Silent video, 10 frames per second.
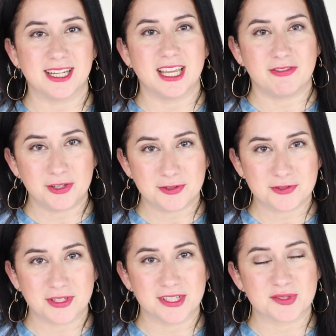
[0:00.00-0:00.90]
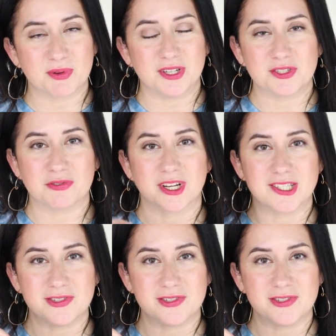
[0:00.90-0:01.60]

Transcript: If you enjoyed this one, don't forget